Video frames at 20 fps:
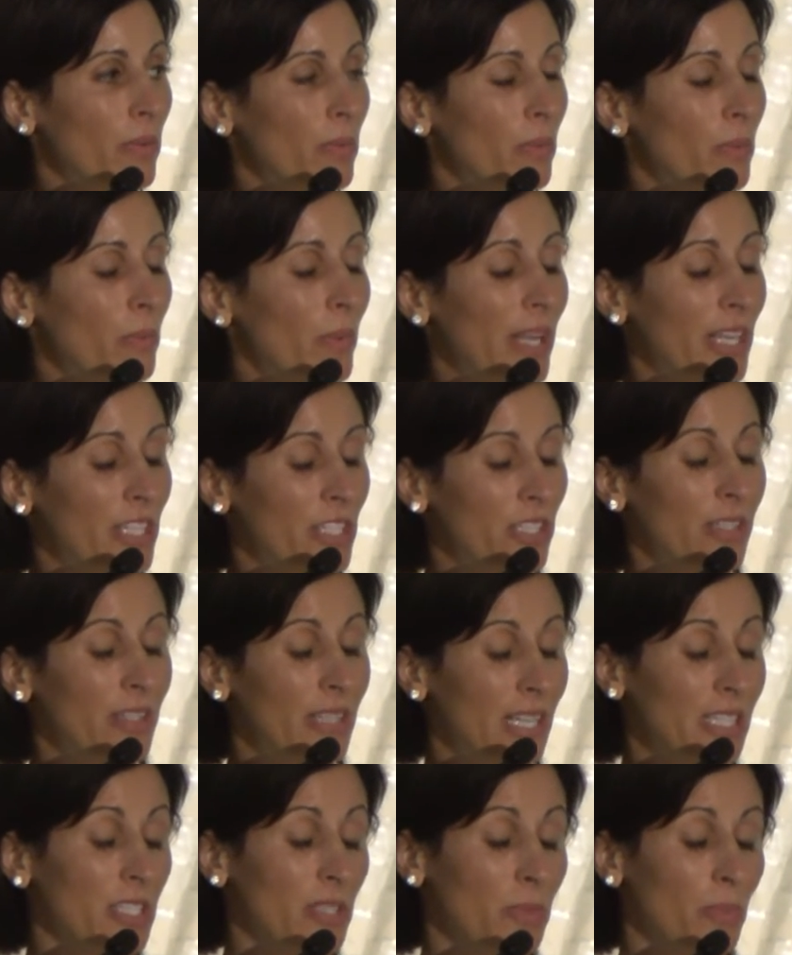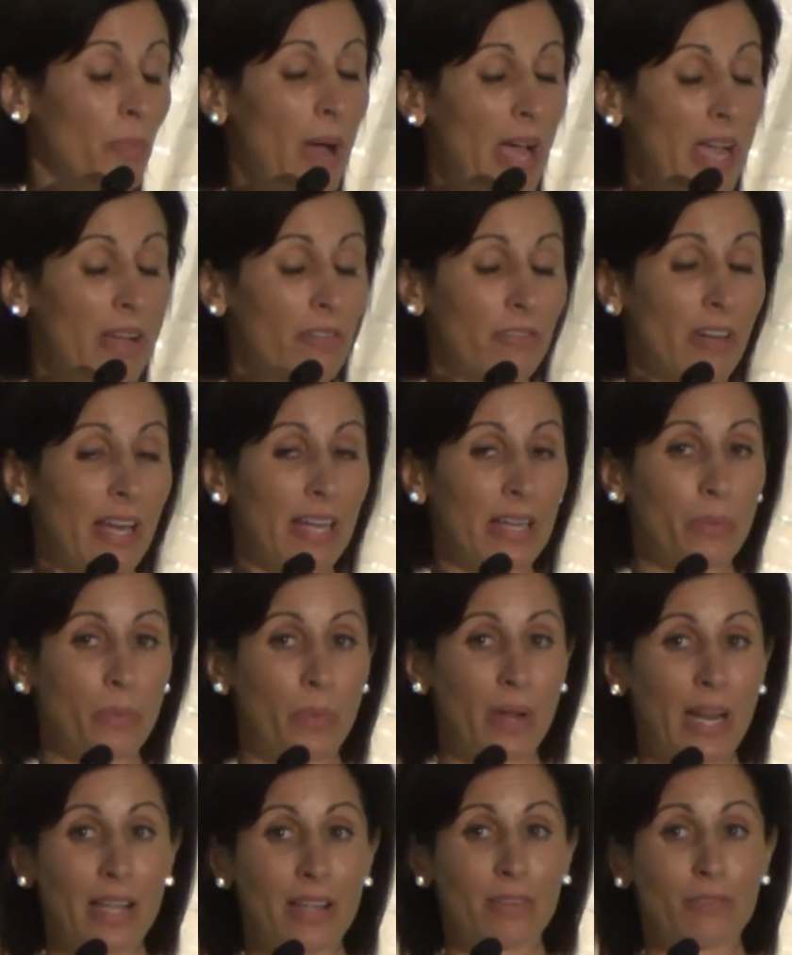what I, why
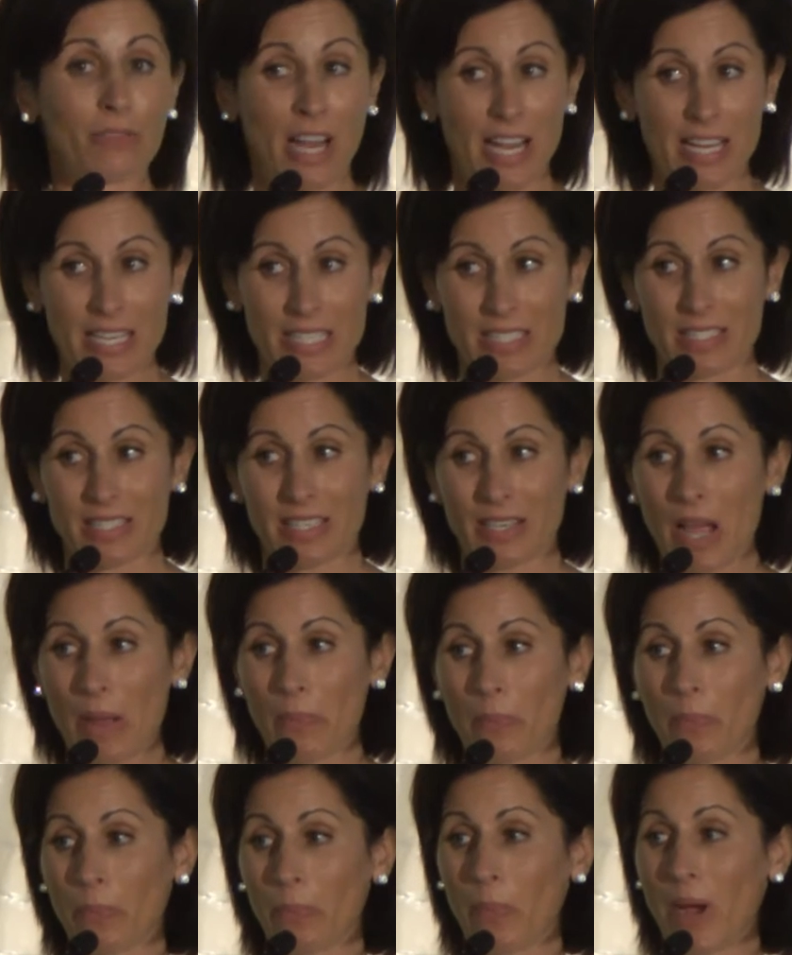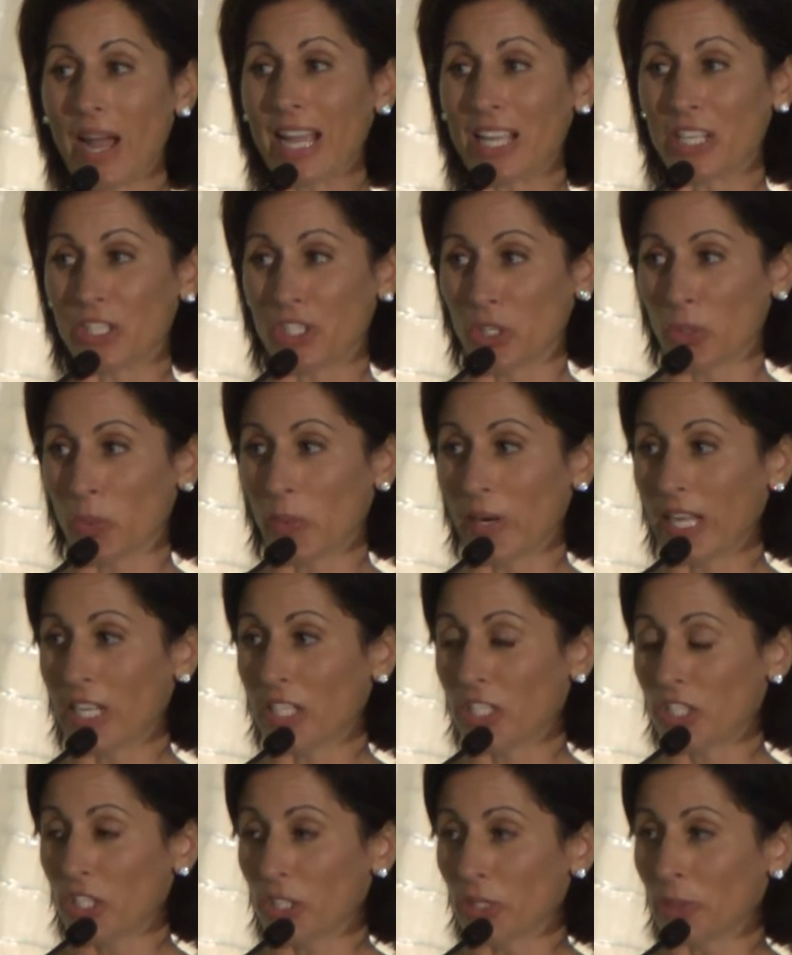I do what I
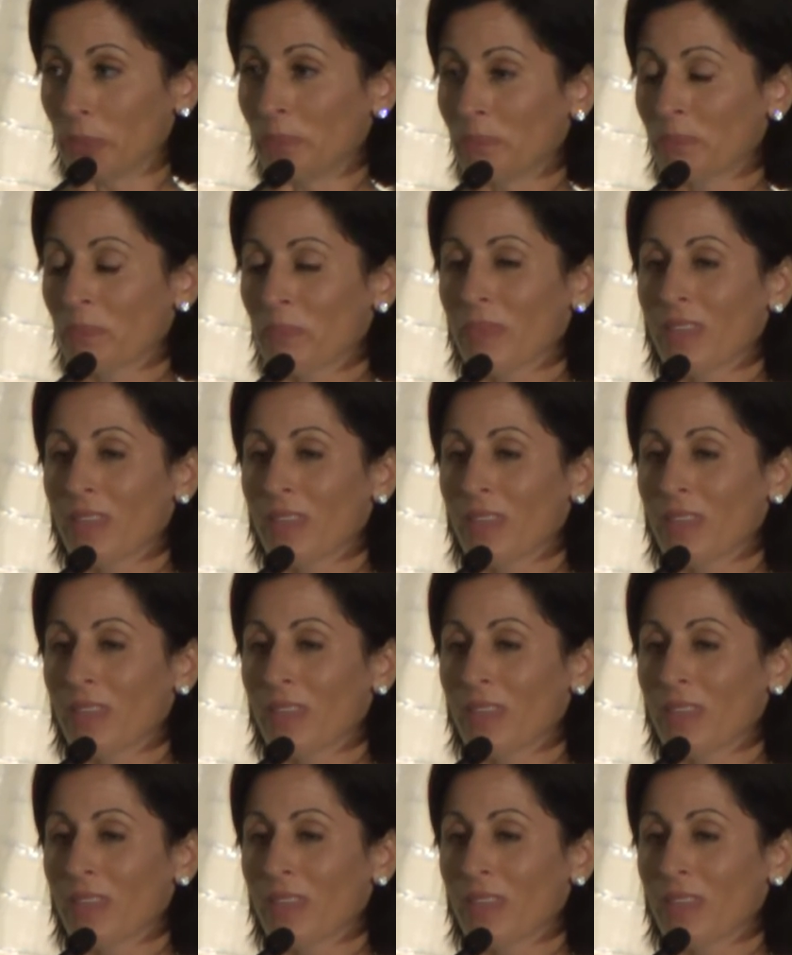do.